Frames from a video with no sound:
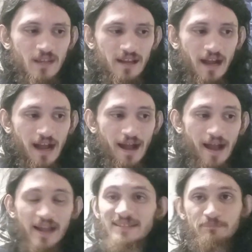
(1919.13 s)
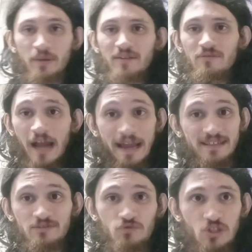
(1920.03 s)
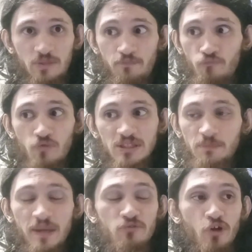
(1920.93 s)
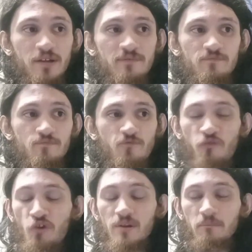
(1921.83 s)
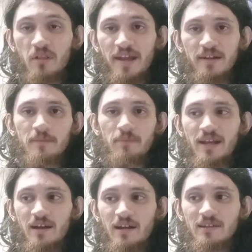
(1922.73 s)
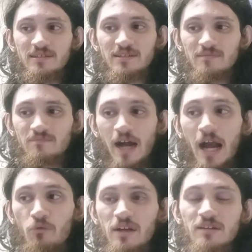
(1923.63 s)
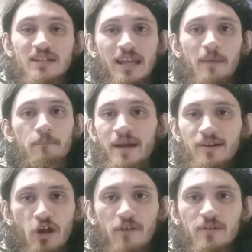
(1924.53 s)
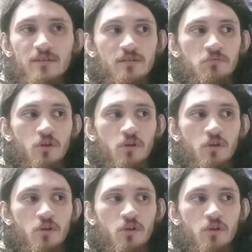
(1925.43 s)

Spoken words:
like, I was speedrunning Freedom Planet because I wanted to get better. I wanted to